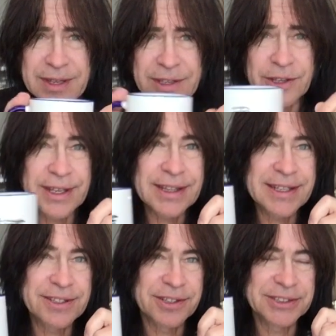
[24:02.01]
You can get
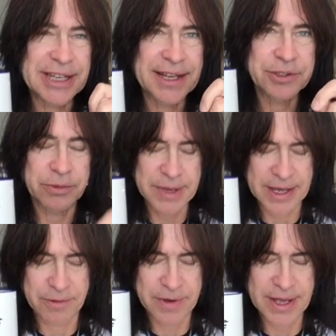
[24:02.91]
these on Zazzle,
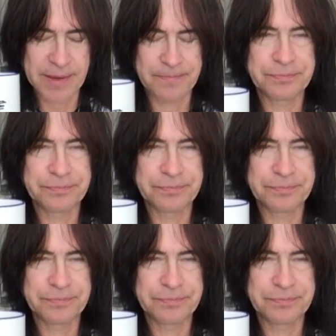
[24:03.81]
by the way.